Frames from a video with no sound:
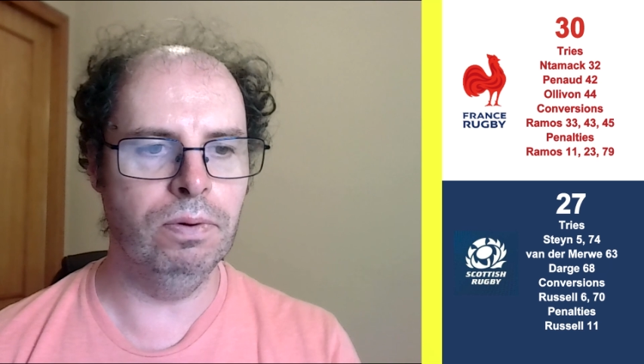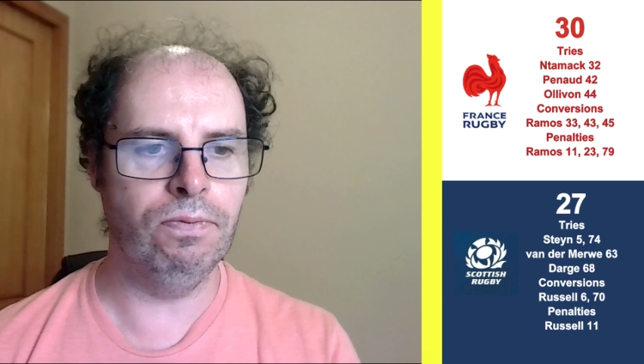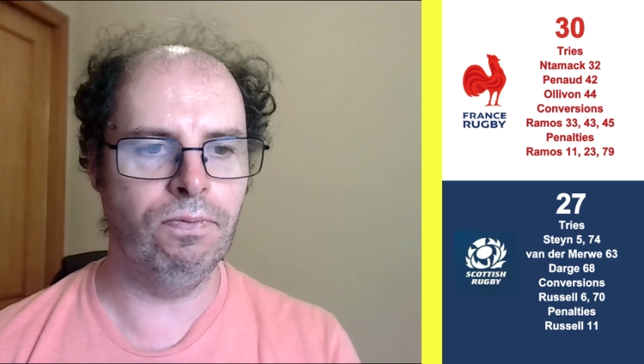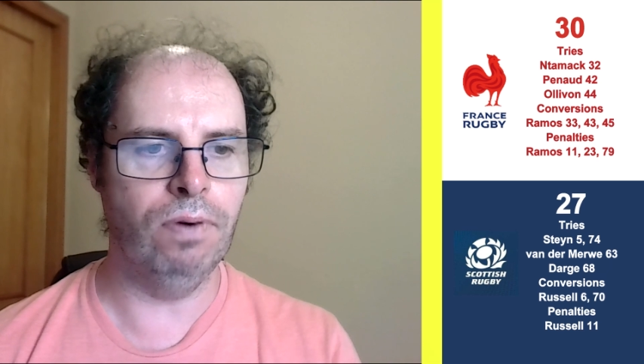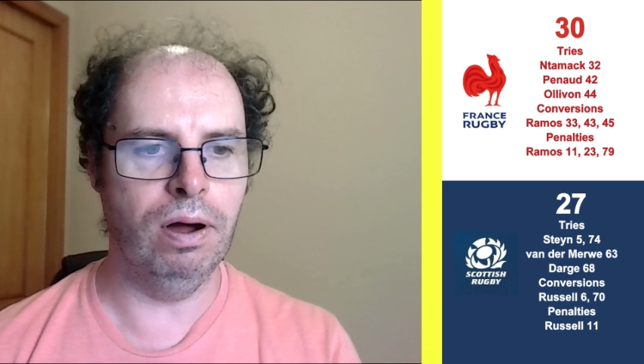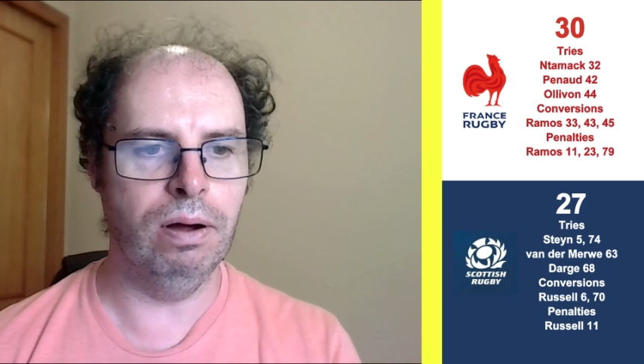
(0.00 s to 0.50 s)

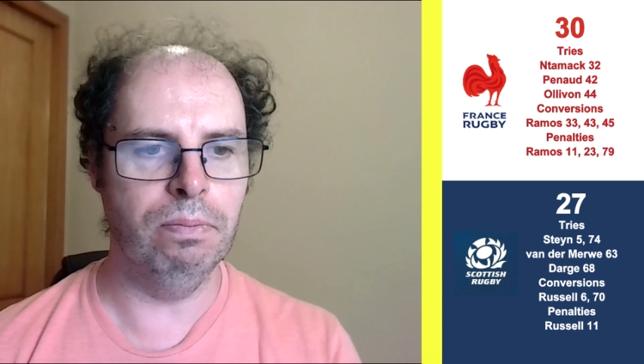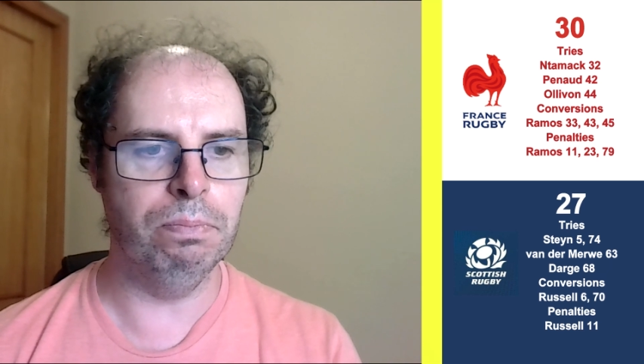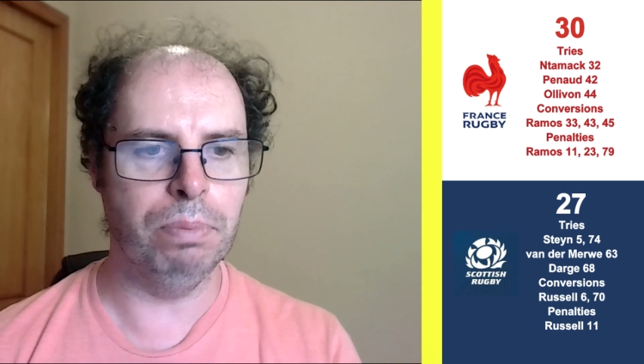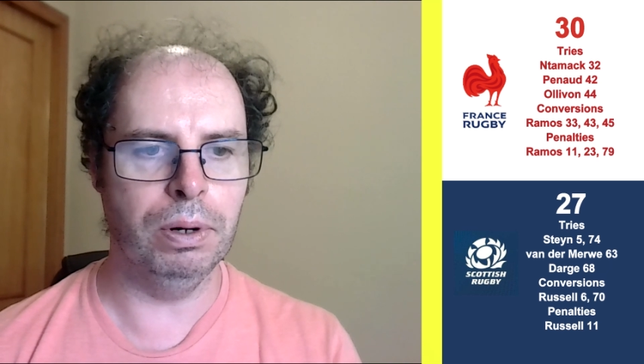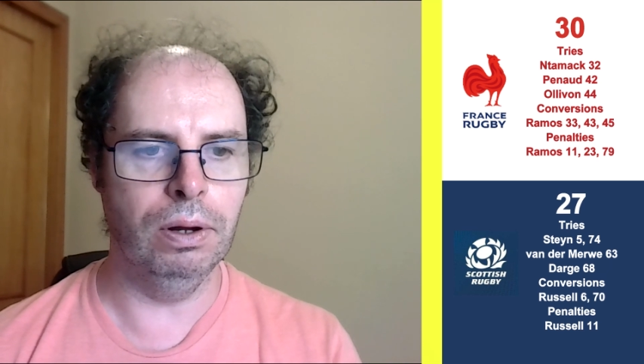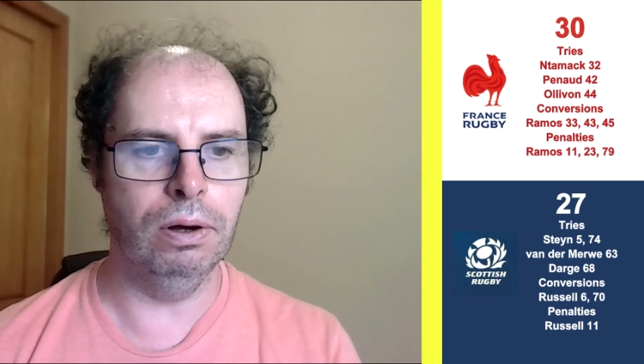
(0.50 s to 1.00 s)
moment
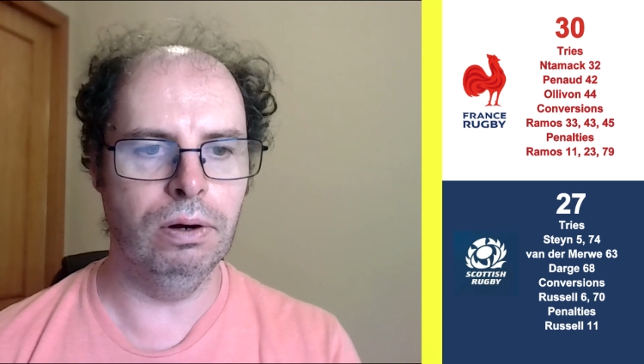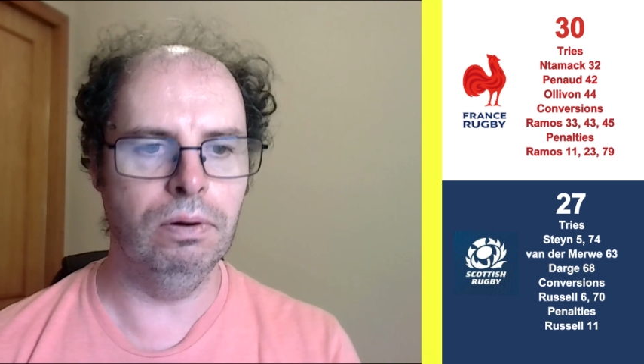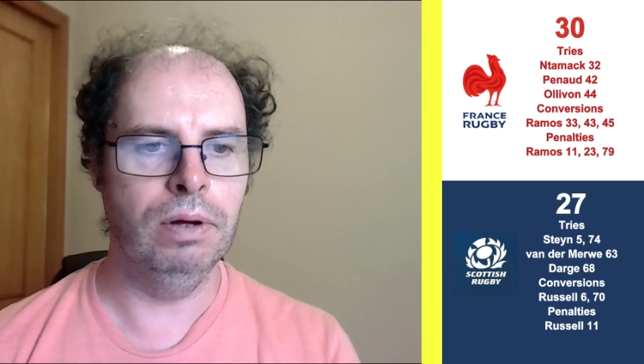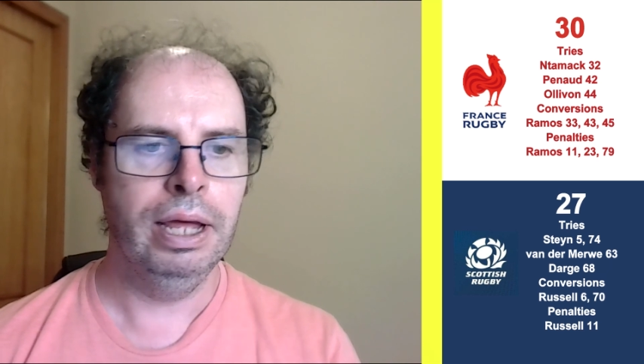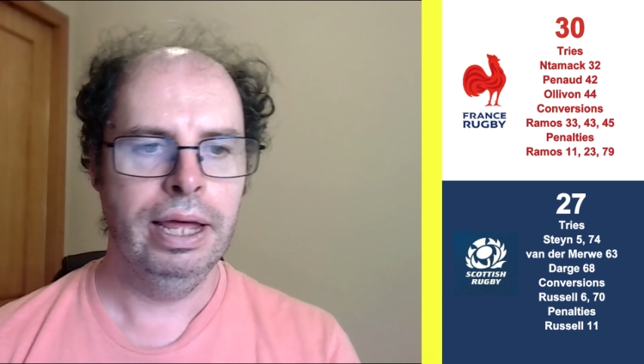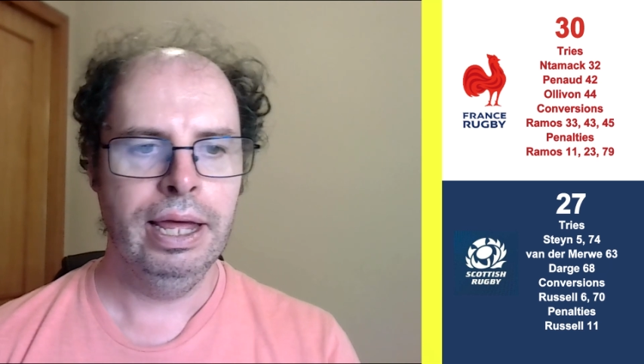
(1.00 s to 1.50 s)
from
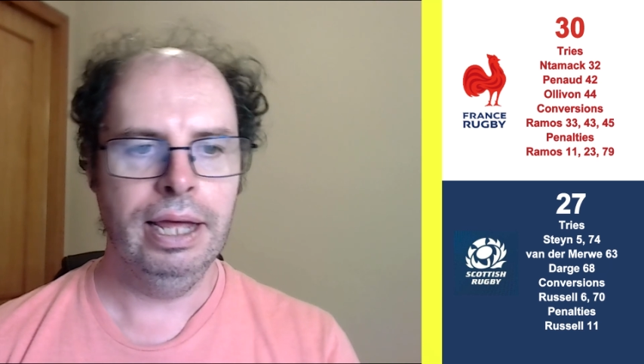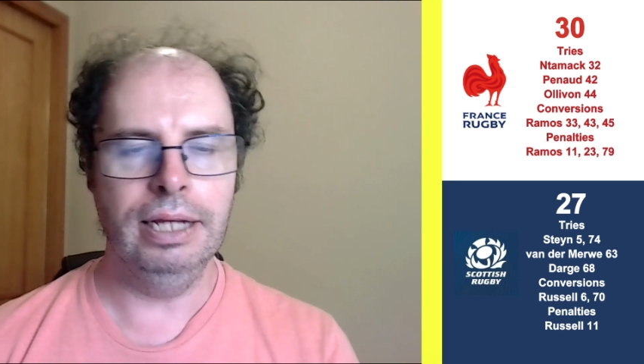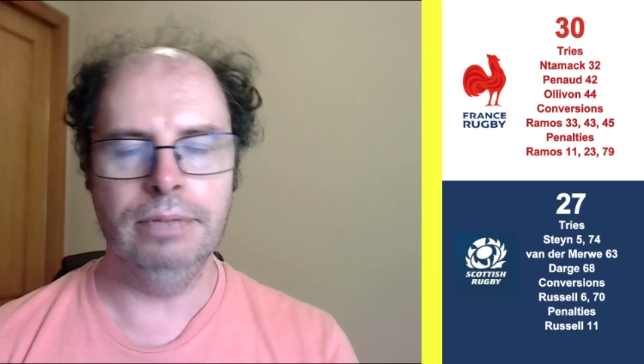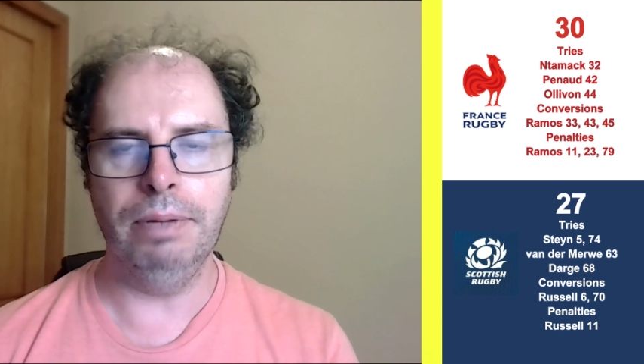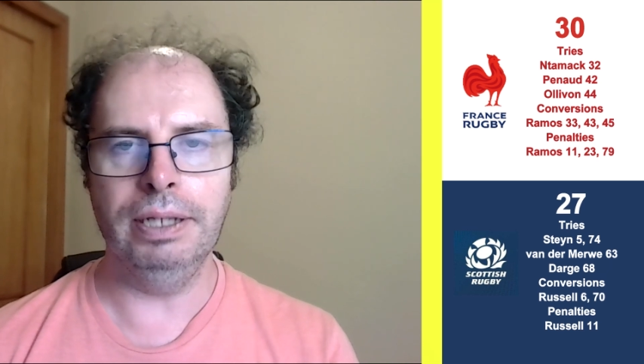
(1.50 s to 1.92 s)
Pernod.